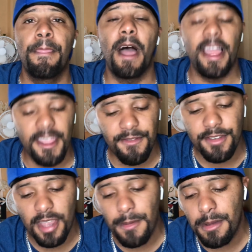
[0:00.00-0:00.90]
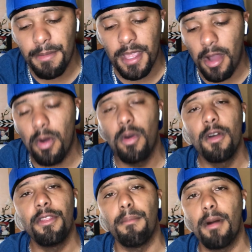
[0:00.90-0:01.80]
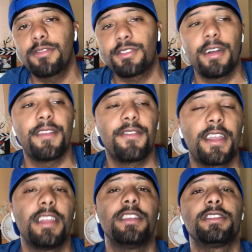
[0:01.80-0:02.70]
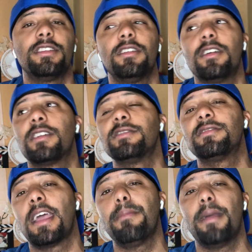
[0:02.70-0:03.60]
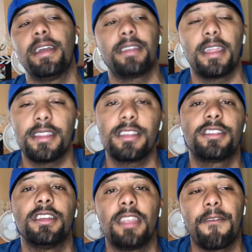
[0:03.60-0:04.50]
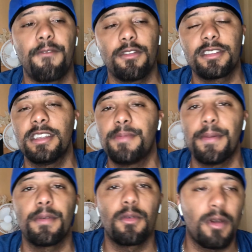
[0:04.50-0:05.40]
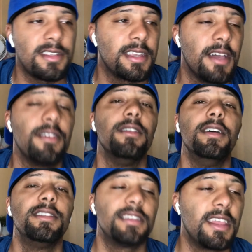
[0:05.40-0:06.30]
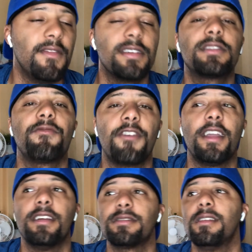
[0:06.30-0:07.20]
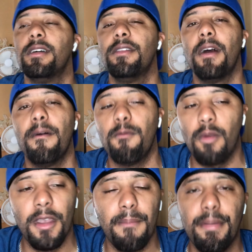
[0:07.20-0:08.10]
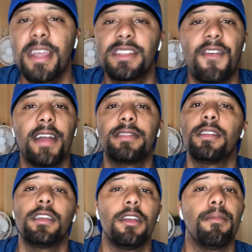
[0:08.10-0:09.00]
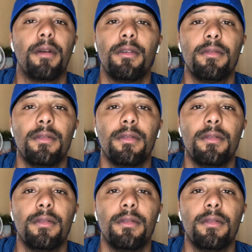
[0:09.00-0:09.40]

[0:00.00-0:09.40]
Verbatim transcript: I give the WBO the most credit for getting this shit done because they mandated this shit and they forced these people to work together to give us the fans one of the biggest fights of the year, bro.